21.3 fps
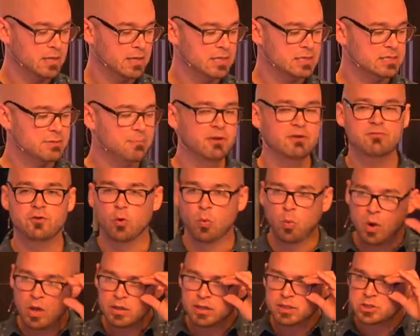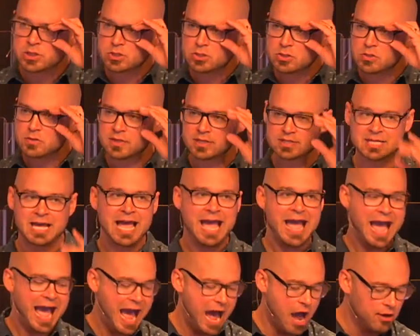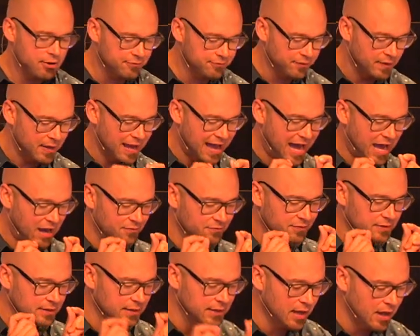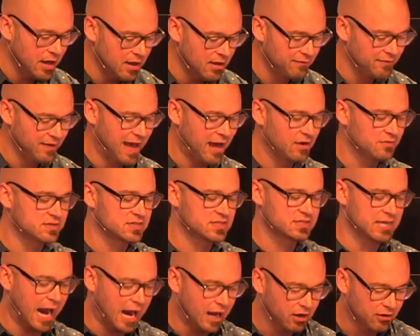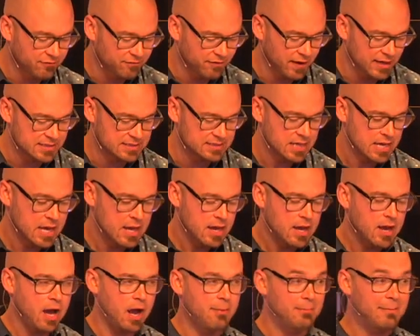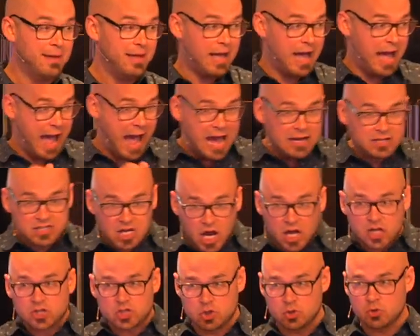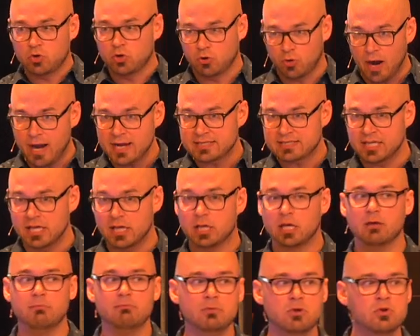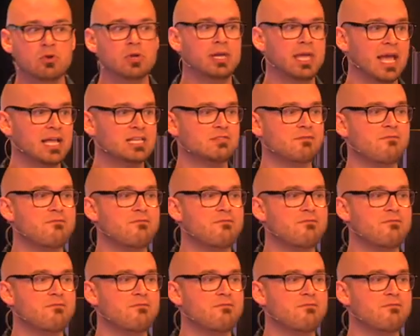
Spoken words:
See, but if you're willing to do this out of love, out of sacrifice, as unto Christ, it communicates